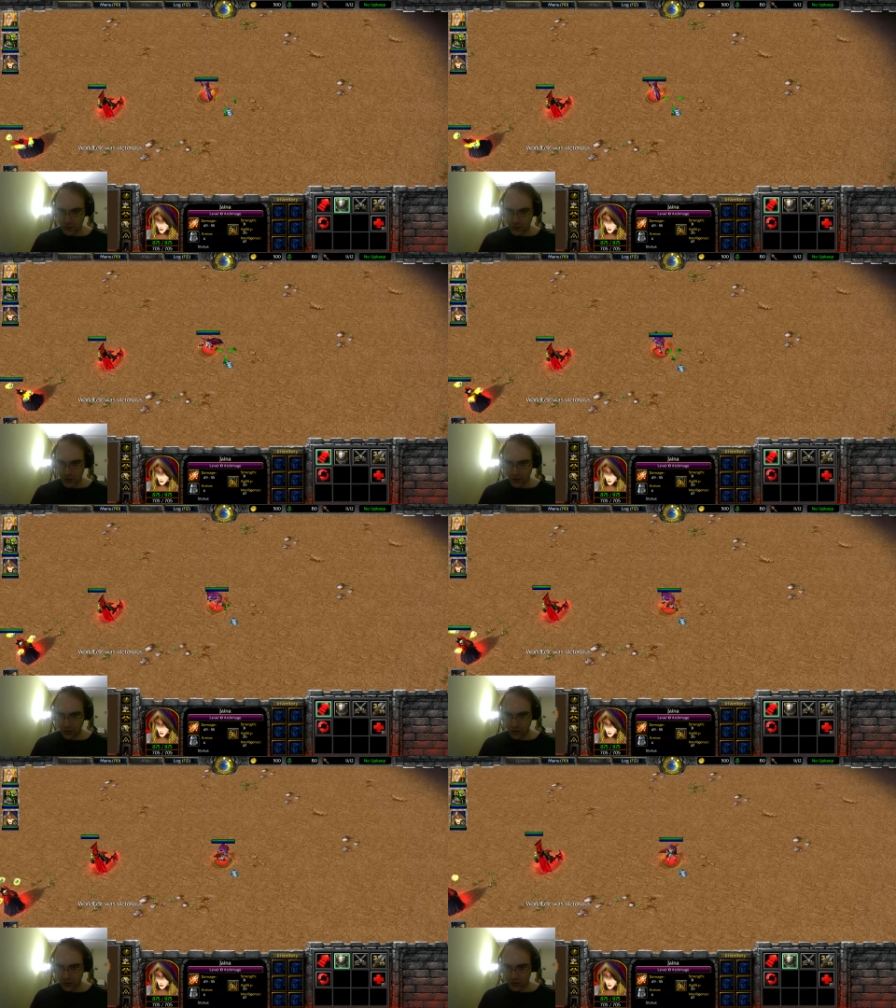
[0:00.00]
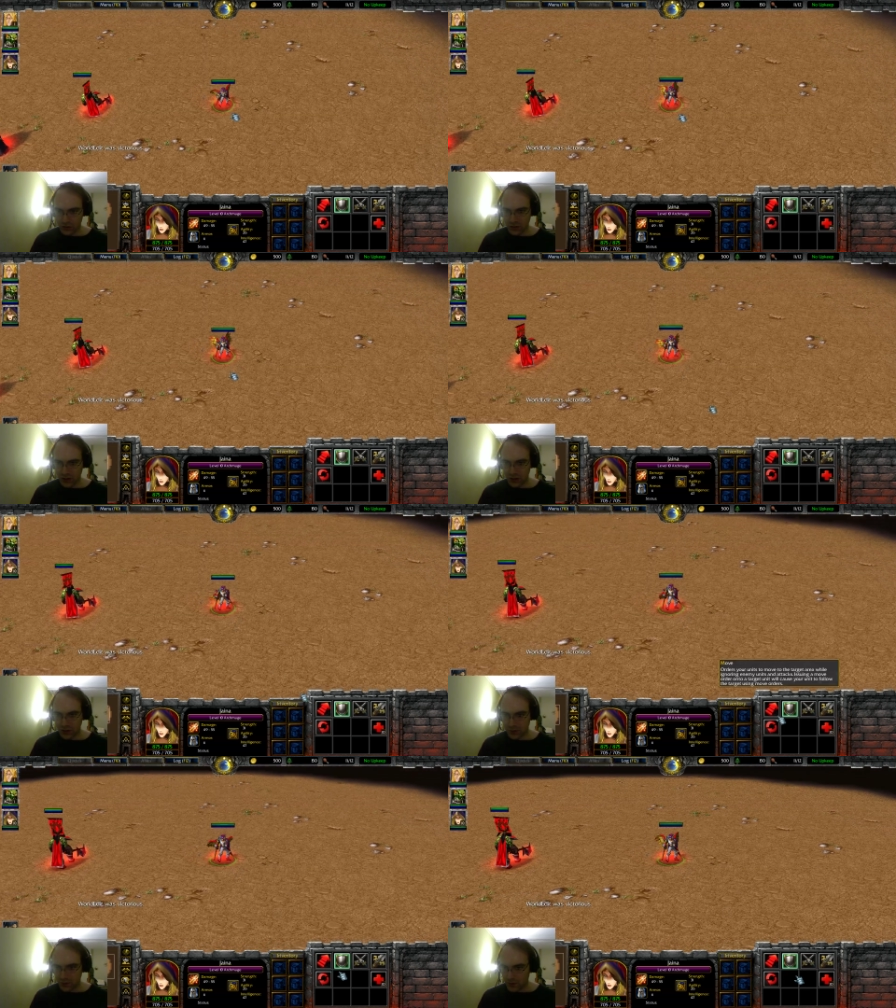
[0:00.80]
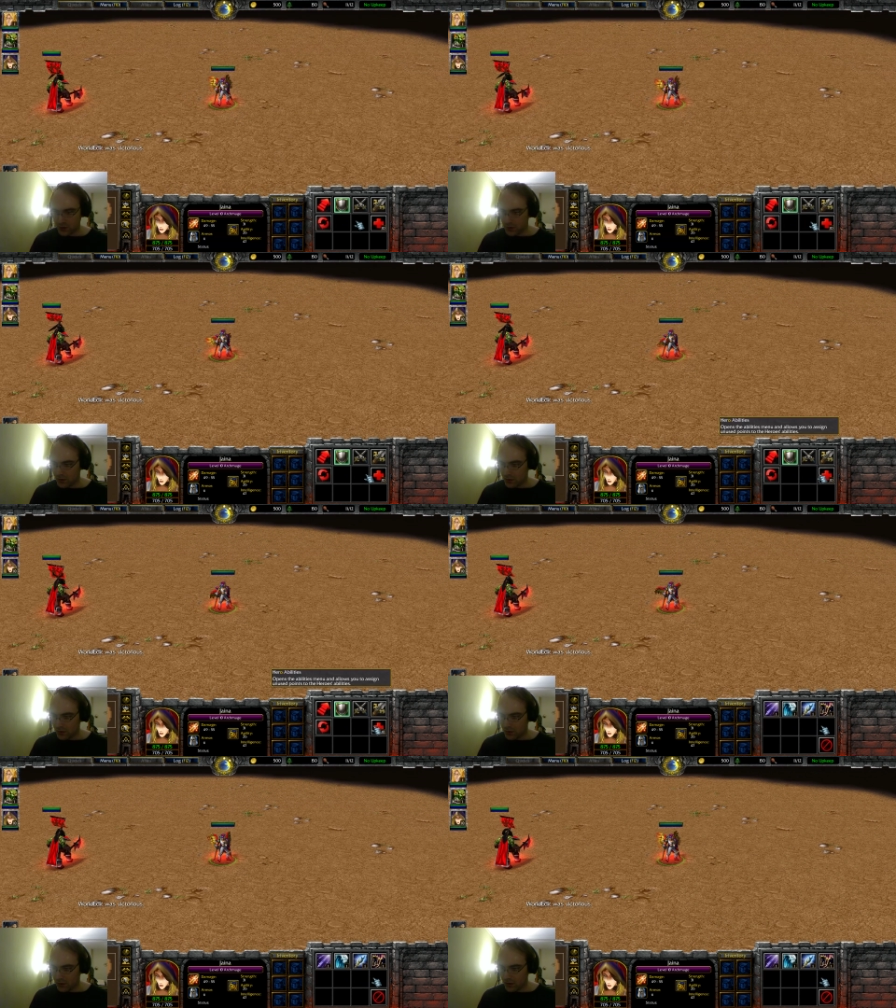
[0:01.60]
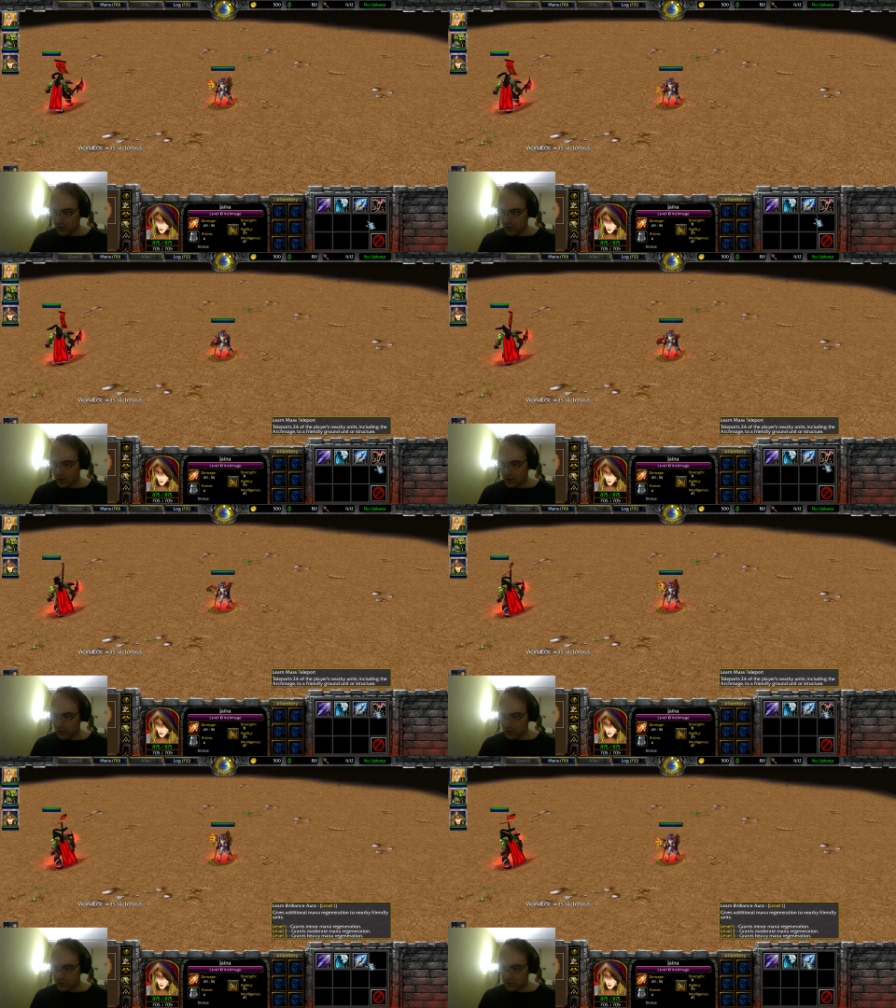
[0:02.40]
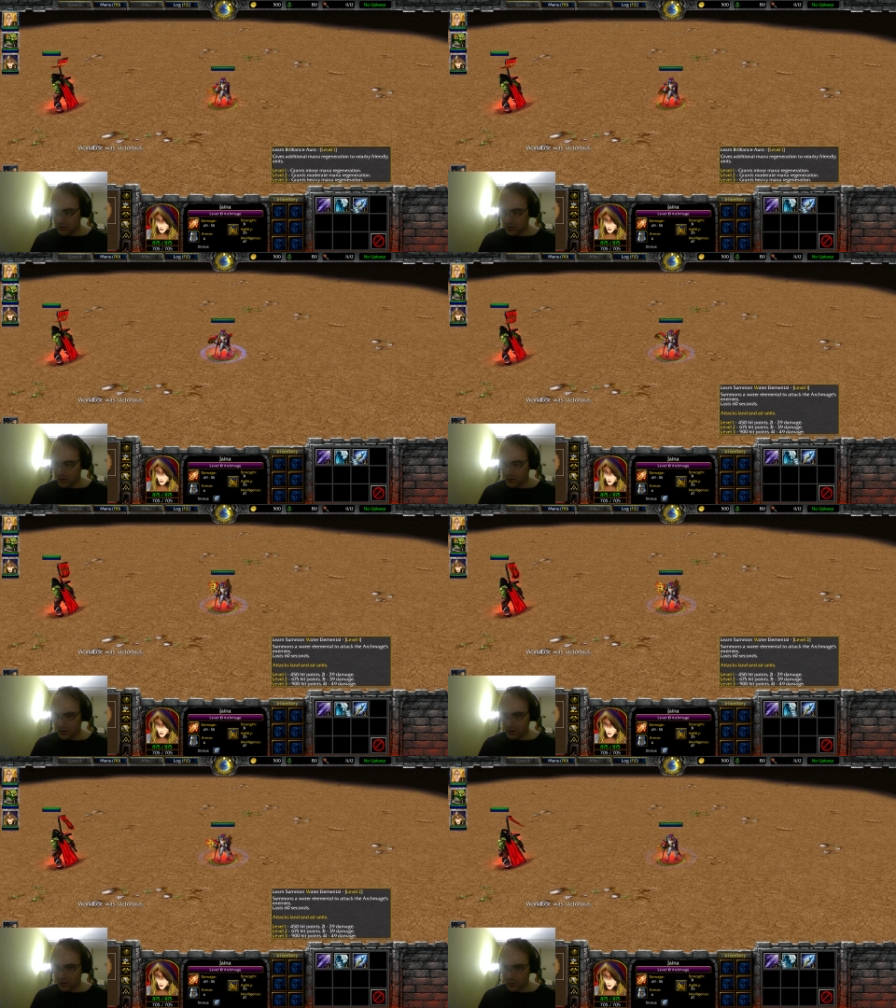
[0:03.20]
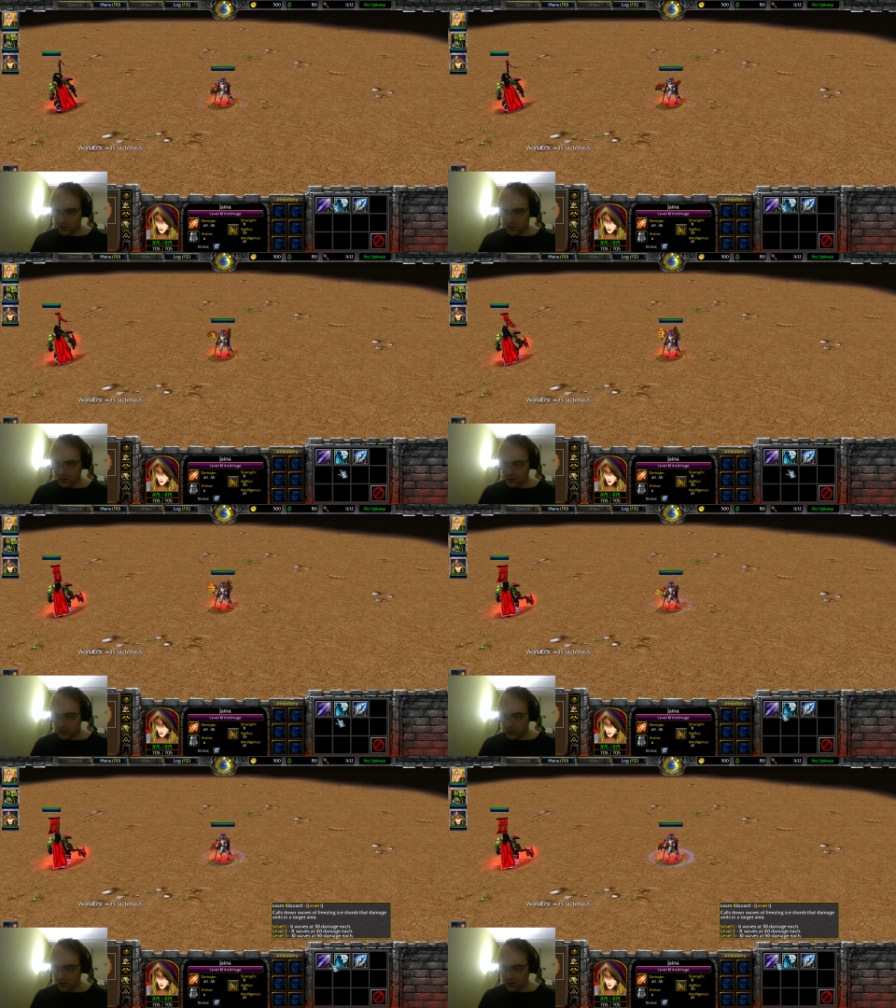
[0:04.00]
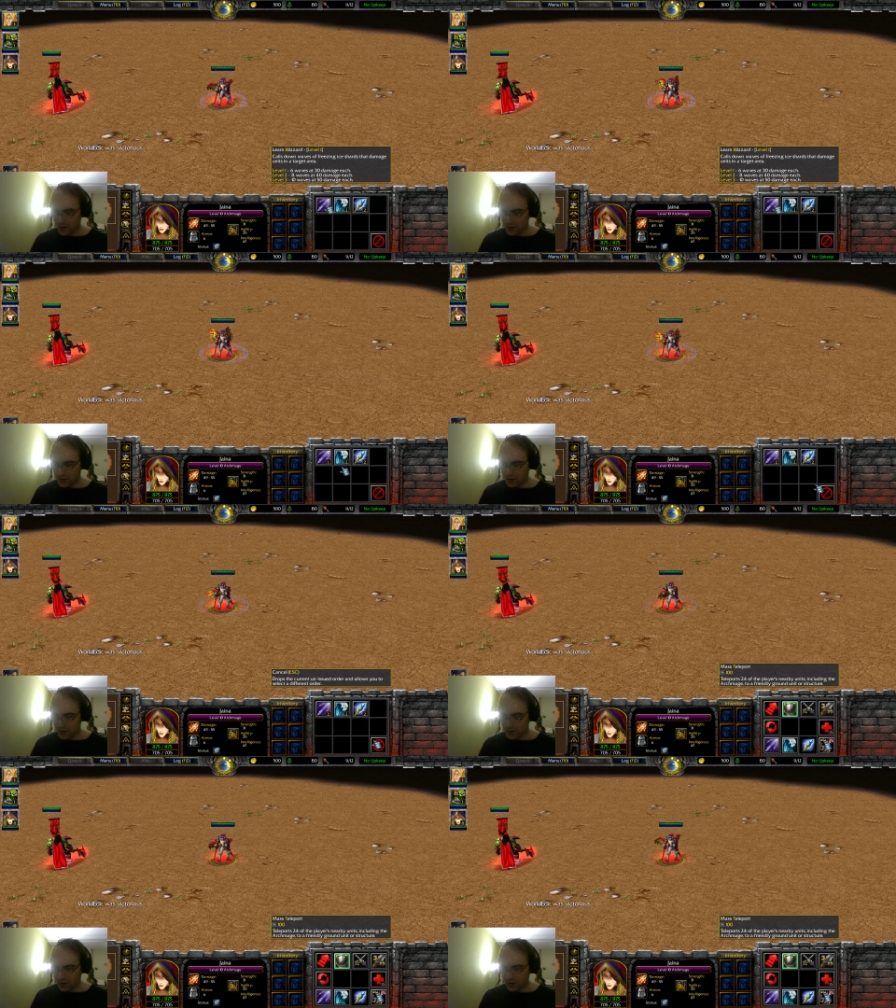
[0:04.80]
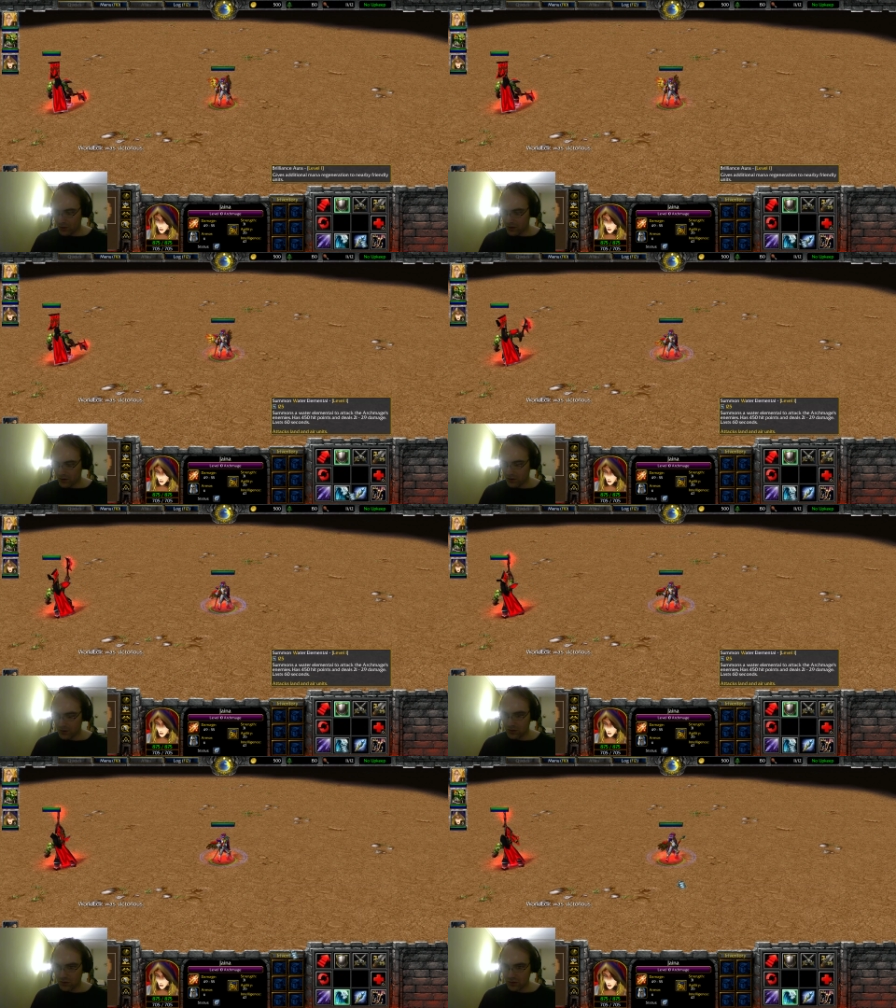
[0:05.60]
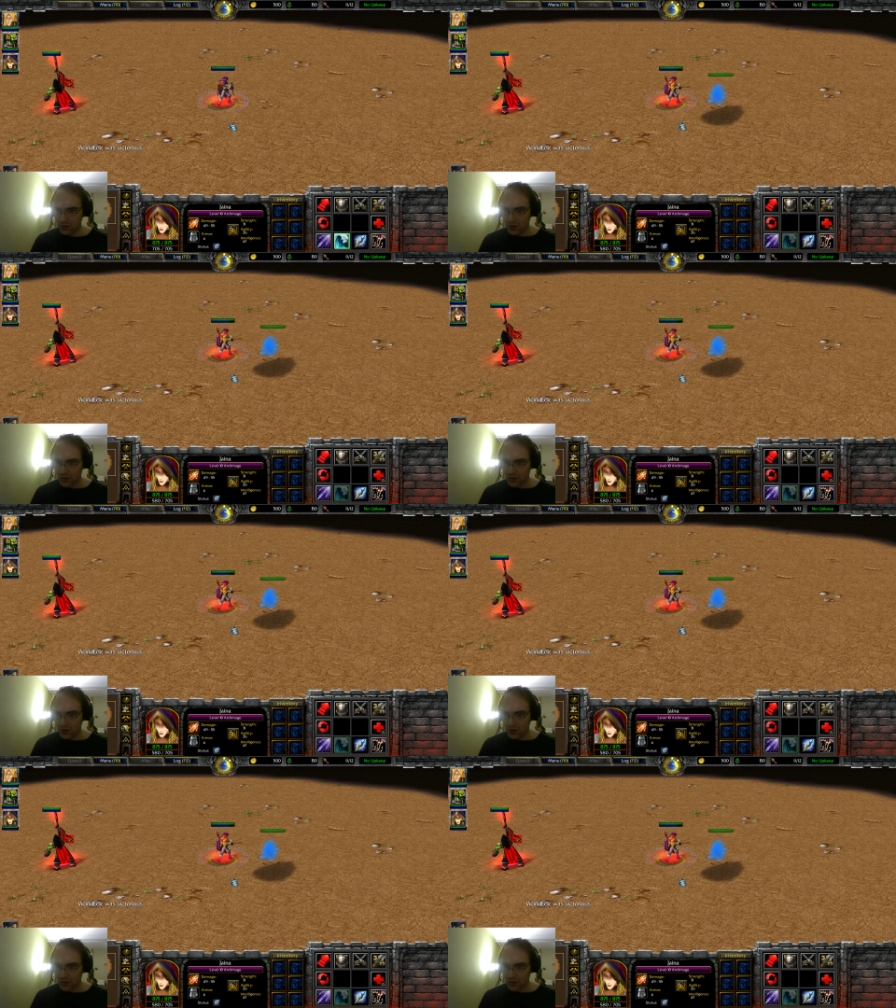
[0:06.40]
Alright, here we go. Here's Jaina. And now we should be able to get all the abilities. So we can cast things like Water Elemental.